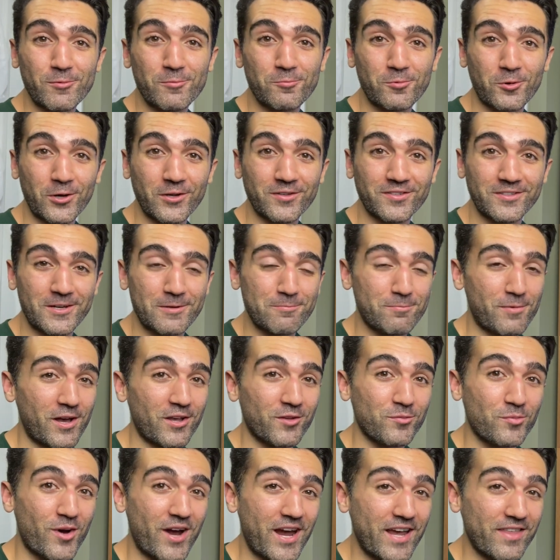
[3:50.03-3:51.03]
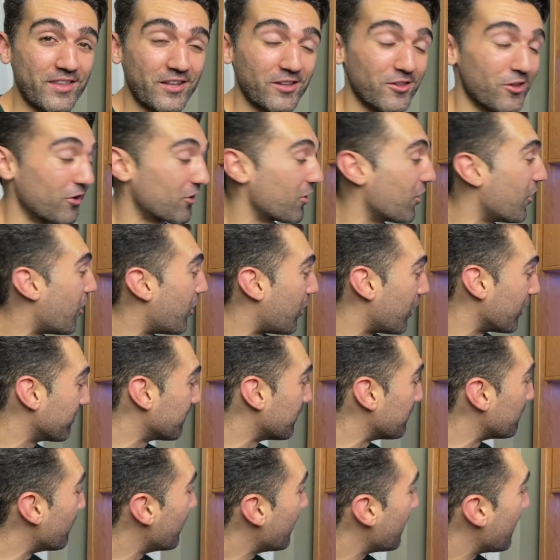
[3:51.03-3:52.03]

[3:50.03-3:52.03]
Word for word: in person at Best Buy and they look awesome.